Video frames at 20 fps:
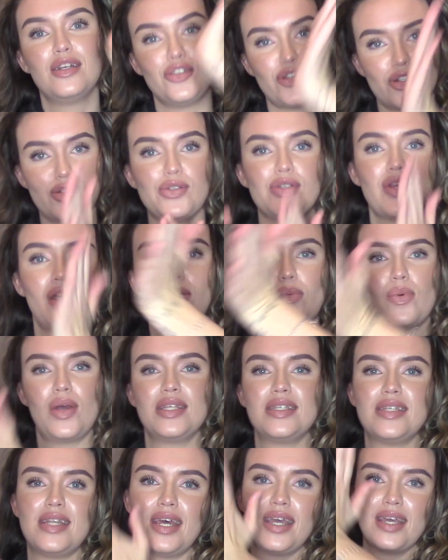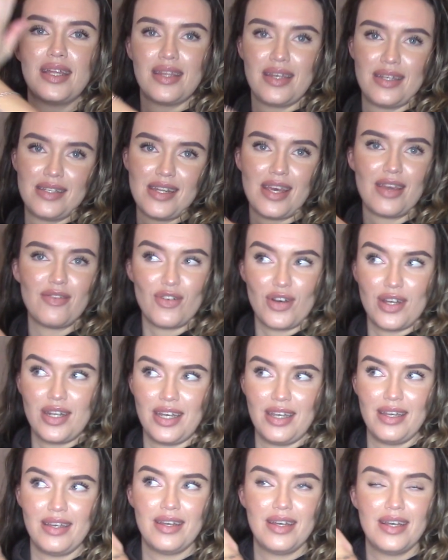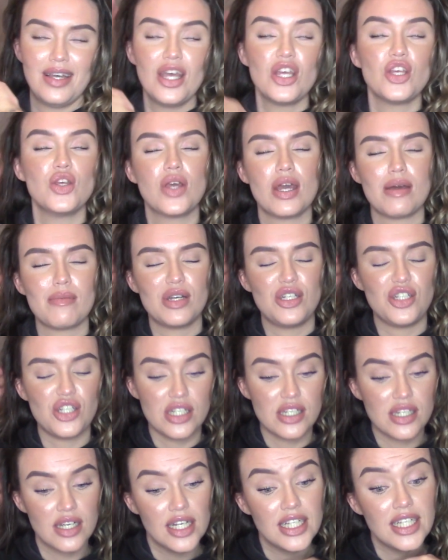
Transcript: Tuesday, Wednesday, Thursday, Friday. You get my gist.